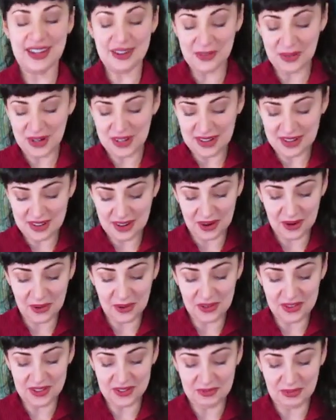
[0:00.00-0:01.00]
And we
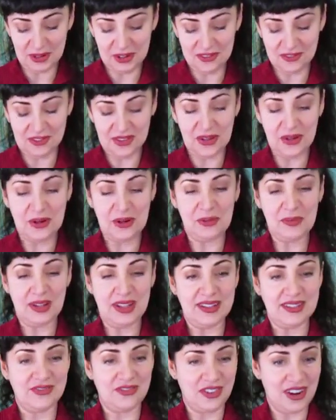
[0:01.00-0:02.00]
know that perfume
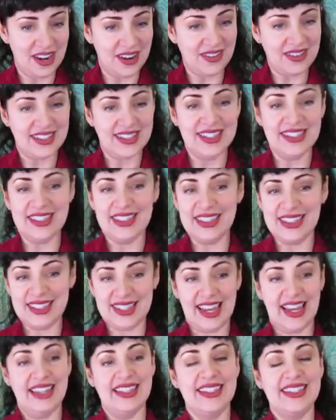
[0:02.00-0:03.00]
and fragrances and
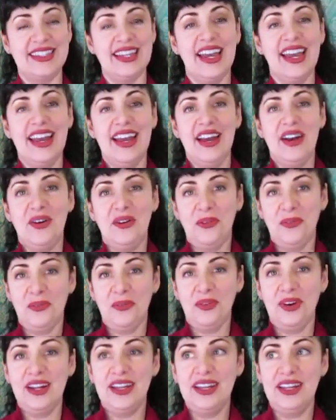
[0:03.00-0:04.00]
scents
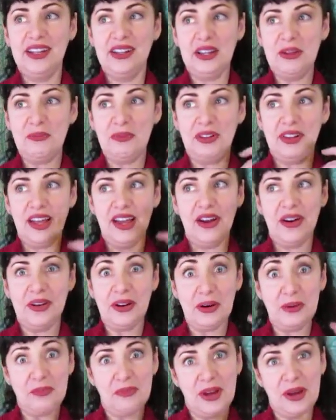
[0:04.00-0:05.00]
really play on
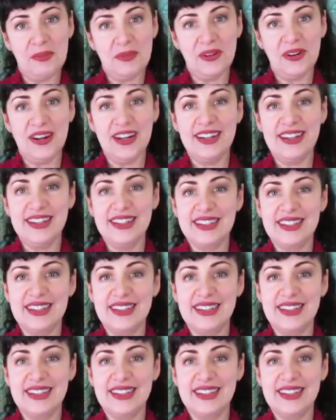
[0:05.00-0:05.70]
our memories.